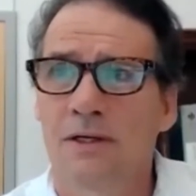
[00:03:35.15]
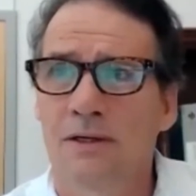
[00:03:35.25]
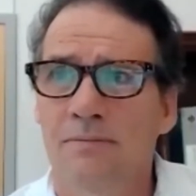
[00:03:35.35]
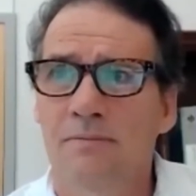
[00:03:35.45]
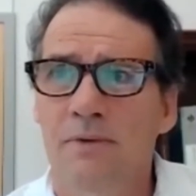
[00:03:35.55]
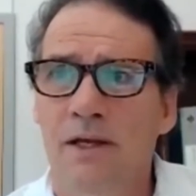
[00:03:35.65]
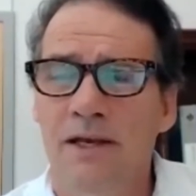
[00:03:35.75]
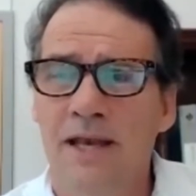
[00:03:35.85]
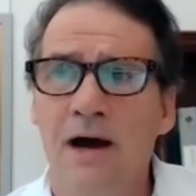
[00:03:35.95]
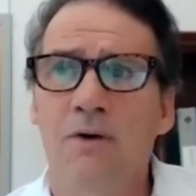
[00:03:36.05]
Um,
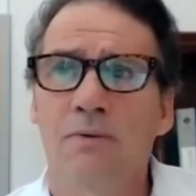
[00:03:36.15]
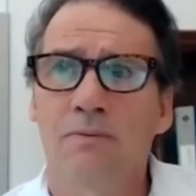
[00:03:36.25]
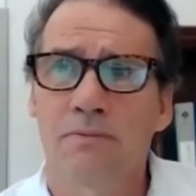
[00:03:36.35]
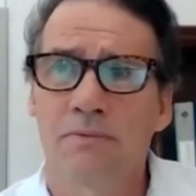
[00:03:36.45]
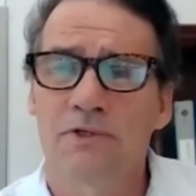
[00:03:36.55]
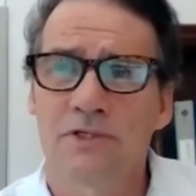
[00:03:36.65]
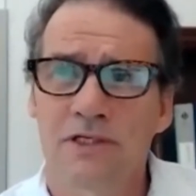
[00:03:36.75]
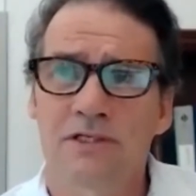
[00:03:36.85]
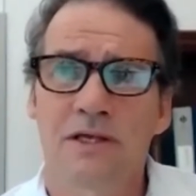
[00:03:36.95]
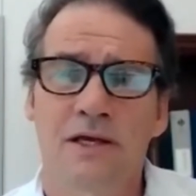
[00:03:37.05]
and now,
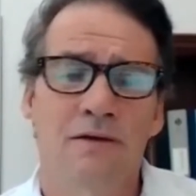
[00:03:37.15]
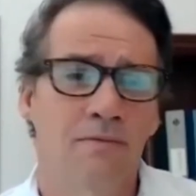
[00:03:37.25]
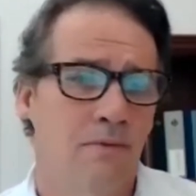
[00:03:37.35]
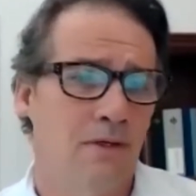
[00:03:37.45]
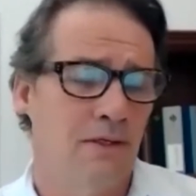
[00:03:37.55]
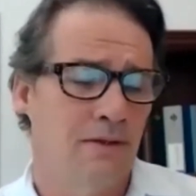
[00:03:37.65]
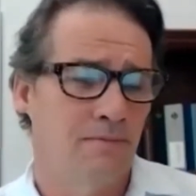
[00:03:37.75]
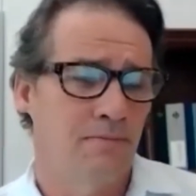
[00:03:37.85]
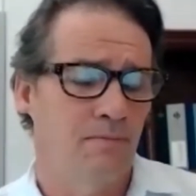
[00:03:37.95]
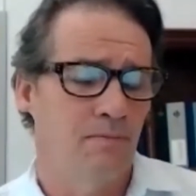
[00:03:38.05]
since then,
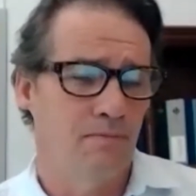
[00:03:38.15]
um,